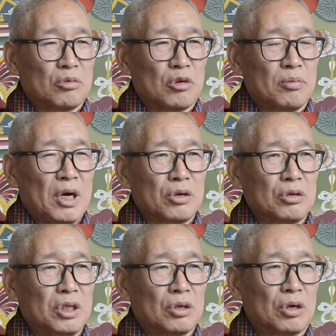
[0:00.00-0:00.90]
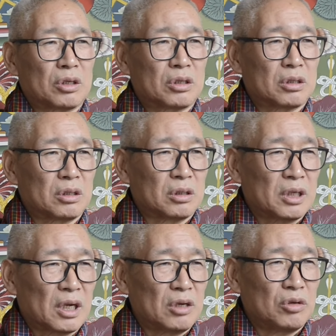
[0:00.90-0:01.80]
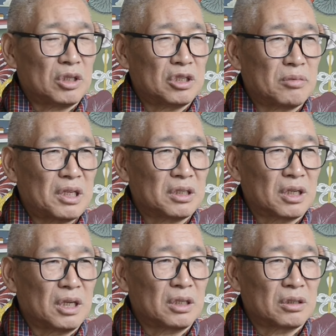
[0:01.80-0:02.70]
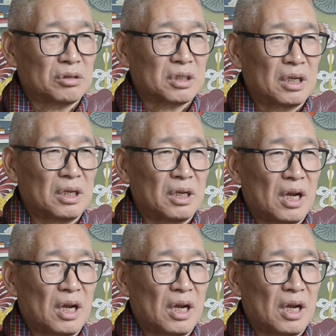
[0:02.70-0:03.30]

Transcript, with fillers: From Paro, he got taken with His master King to study.